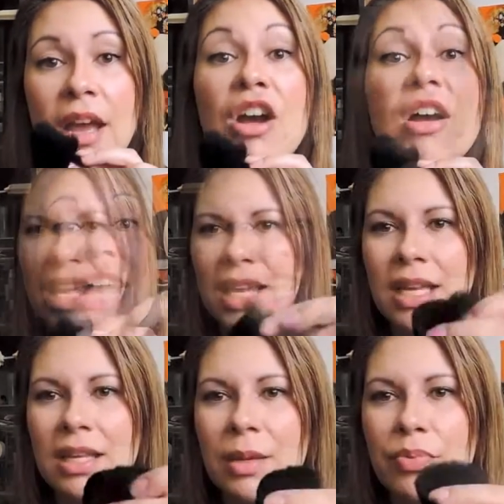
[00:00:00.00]
In there,
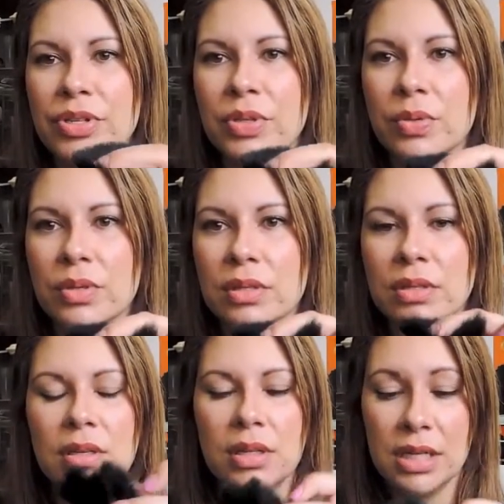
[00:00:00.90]
get in the
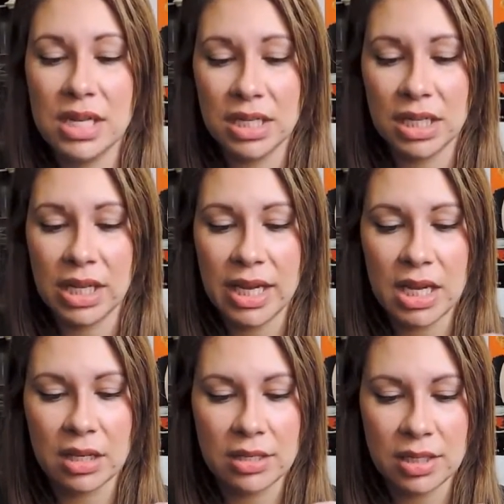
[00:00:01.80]
bristles. Is it
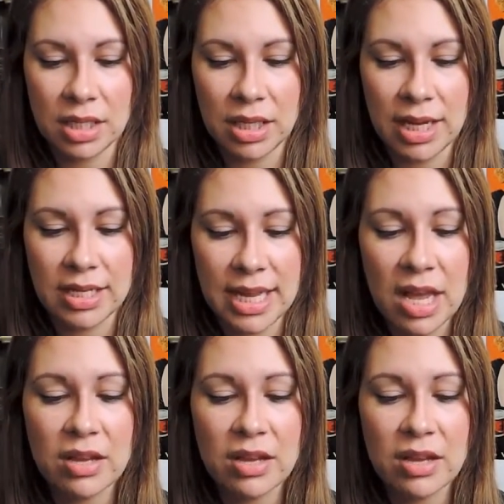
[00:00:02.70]
clean? Is it clean?